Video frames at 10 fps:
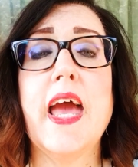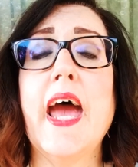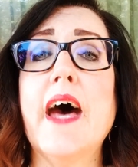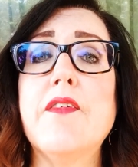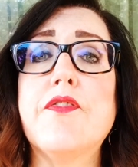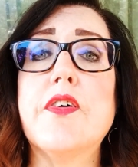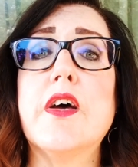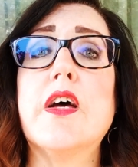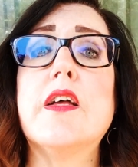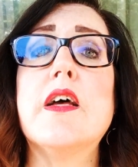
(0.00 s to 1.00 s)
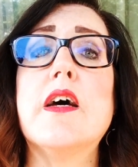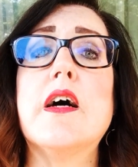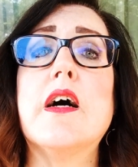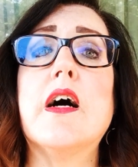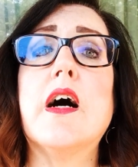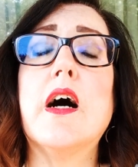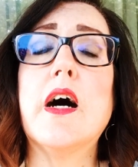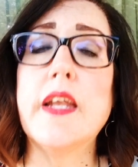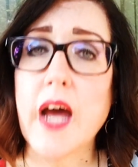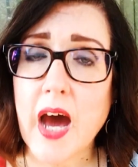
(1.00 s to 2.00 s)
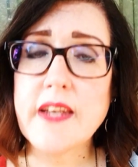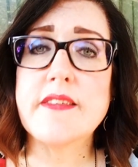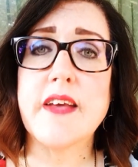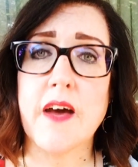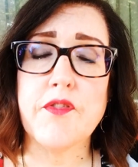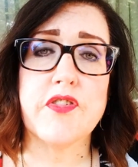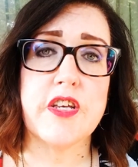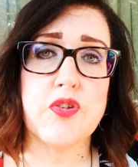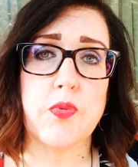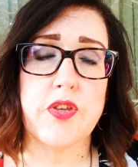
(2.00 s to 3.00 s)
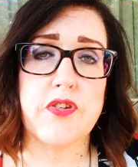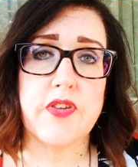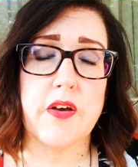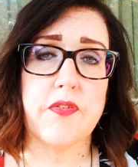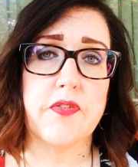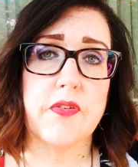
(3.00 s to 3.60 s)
Have an honest conversation with yourself.